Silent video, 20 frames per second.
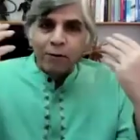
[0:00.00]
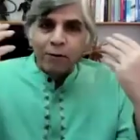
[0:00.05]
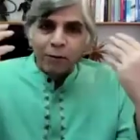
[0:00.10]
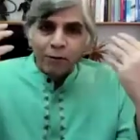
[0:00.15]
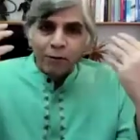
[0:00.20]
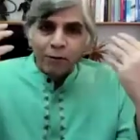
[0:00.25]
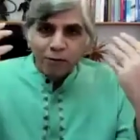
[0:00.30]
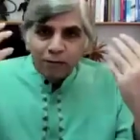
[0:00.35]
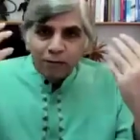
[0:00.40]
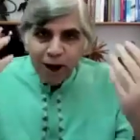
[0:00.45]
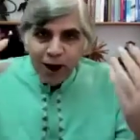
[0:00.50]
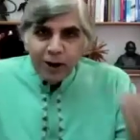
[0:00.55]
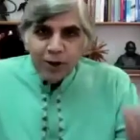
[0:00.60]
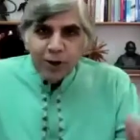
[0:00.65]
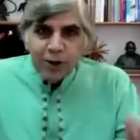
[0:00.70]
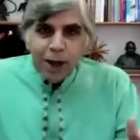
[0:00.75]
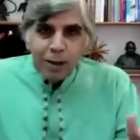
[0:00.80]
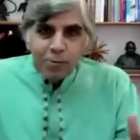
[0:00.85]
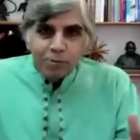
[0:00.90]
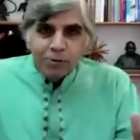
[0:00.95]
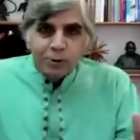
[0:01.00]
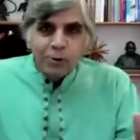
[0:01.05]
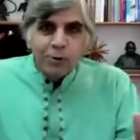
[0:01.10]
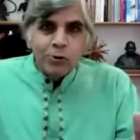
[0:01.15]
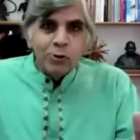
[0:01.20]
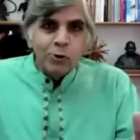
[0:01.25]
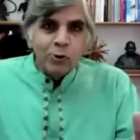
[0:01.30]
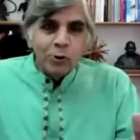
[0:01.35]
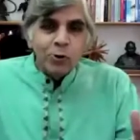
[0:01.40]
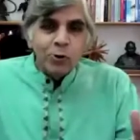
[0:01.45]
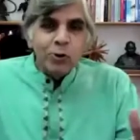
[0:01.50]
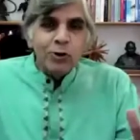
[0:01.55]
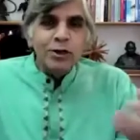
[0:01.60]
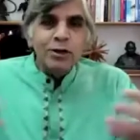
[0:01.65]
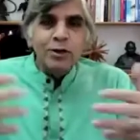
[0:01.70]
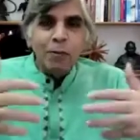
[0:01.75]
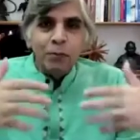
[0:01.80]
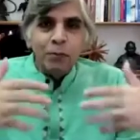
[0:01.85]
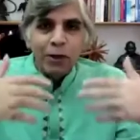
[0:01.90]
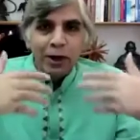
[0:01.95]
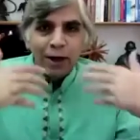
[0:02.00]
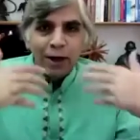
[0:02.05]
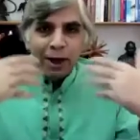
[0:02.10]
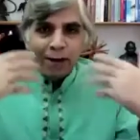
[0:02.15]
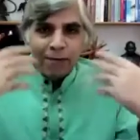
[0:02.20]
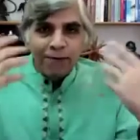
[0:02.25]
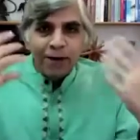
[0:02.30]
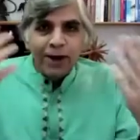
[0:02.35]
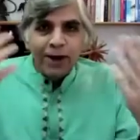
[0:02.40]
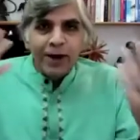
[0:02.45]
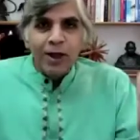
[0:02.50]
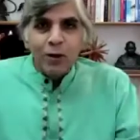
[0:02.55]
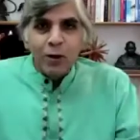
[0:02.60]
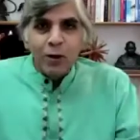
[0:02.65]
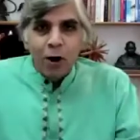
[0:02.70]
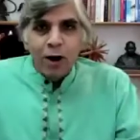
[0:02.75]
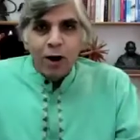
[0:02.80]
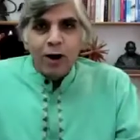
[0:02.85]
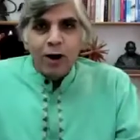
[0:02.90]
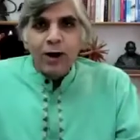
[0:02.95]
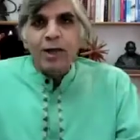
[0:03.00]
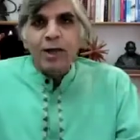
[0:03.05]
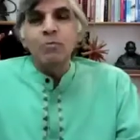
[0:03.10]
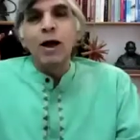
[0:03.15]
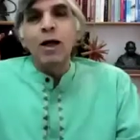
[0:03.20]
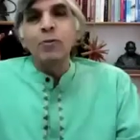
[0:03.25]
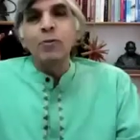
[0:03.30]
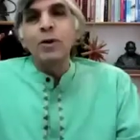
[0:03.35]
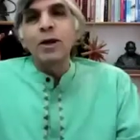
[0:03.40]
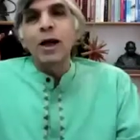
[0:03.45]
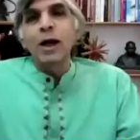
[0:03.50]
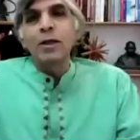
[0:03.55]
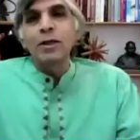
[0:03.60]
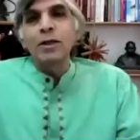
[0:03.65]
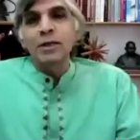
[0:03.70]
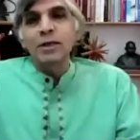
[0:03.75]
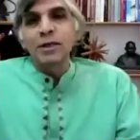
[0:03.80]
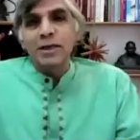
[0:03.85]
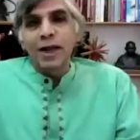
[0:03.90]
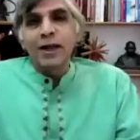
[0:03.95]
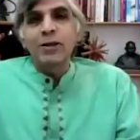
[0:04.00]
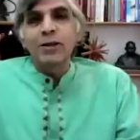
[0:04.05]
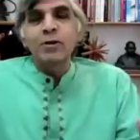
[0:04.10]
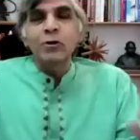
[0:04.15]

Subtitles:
to find the absolute truth is something like finding God, as Mahatma Gandhi said.